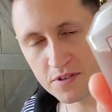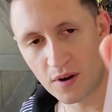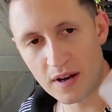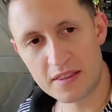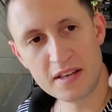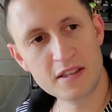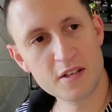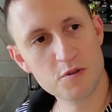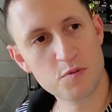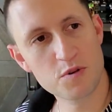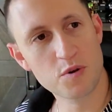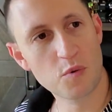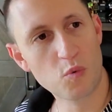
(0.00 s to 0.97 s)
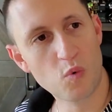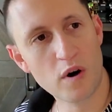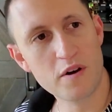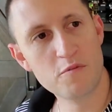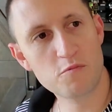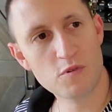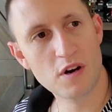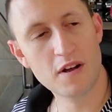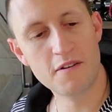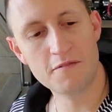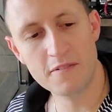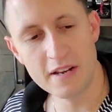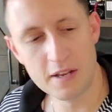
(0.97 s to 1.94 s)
So I think this was a one-run,